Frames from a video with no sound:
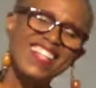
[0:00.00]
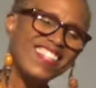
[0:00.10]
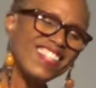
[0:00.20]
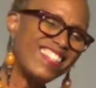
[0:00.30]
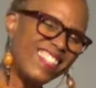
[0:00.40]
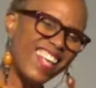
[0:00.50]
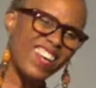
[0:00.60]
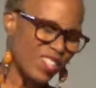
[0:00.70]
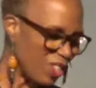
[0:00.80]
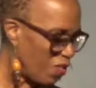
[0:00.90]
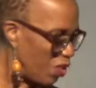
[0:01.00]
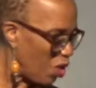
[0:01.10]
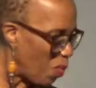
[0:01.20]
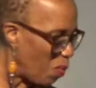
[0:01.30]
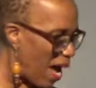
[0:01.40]
The cells of
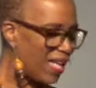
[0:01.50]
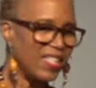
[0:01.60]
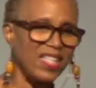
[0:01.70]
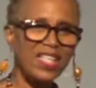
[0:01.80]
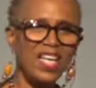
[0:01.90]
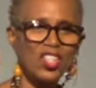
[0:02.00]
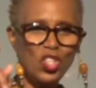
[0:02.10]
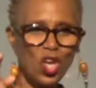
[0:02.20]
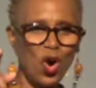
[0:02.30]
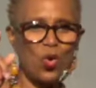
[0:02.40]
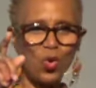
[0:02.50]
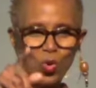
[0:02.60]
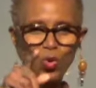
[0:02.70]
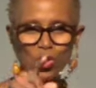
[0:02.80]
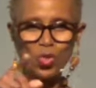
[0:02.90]
your body know
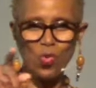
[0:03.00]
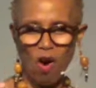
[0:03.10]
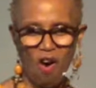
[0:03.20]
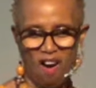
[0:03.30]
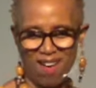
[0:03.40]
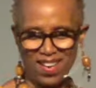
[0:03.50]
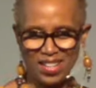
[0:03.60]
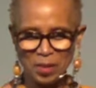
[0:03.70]
who you are.